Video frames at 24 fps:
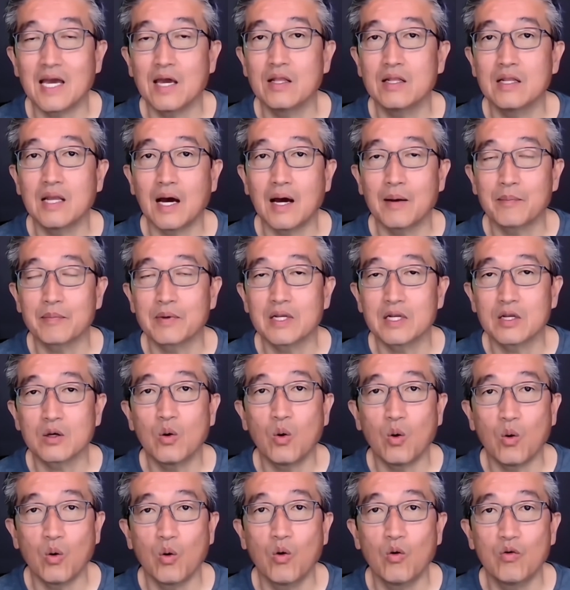and I'm going to
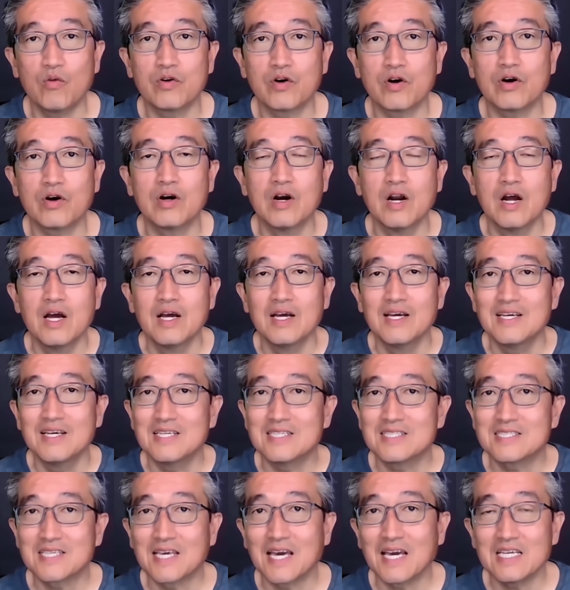go over
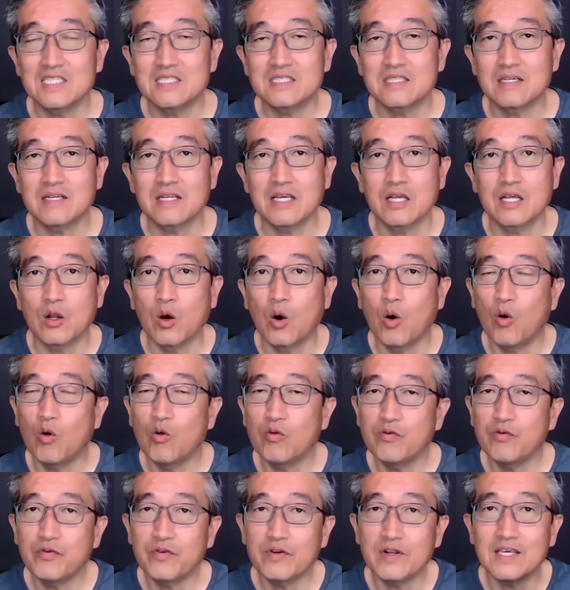his case study, and
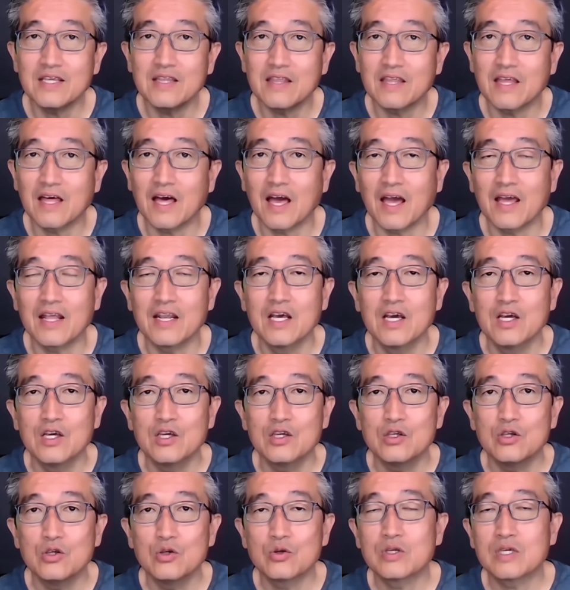hopefully that
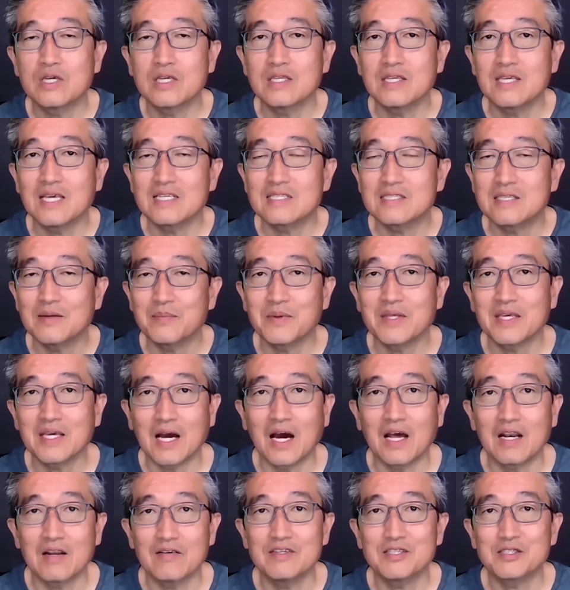you can get something
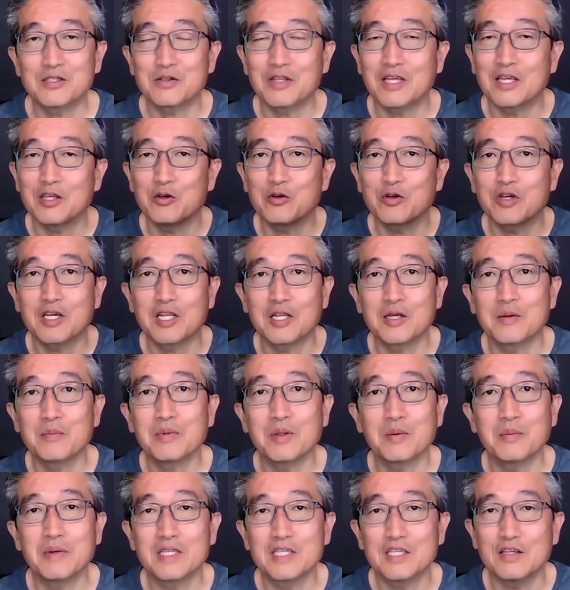out of it so that you can
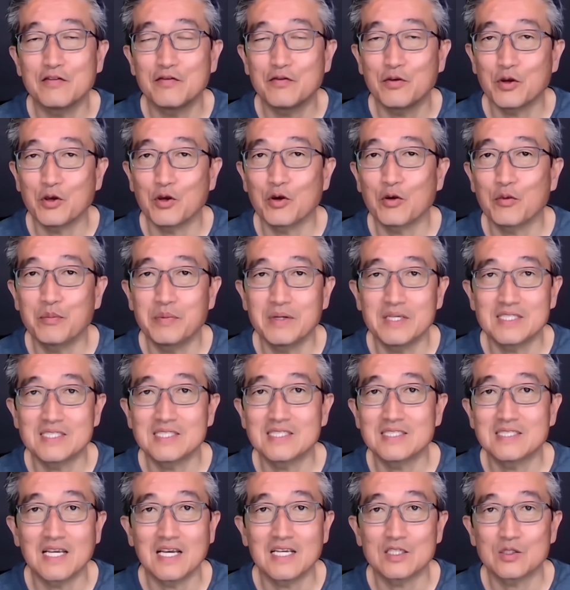implement it for your
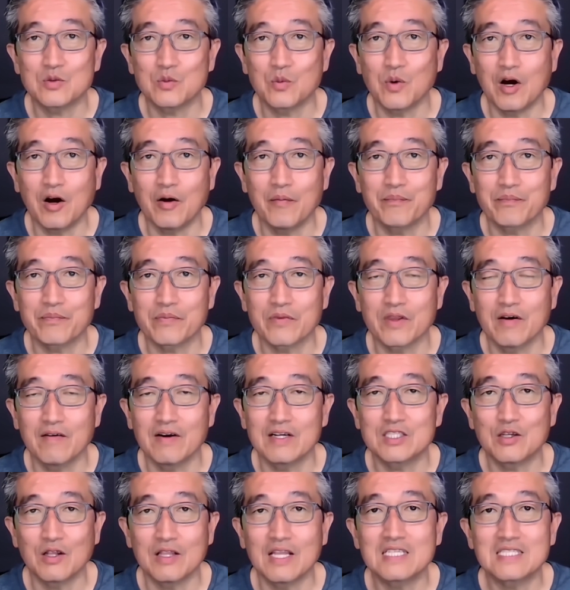business as well. All
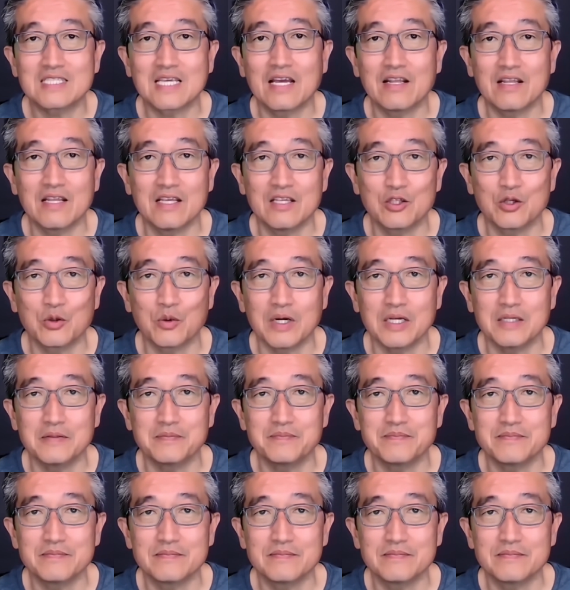right, so let's get into it.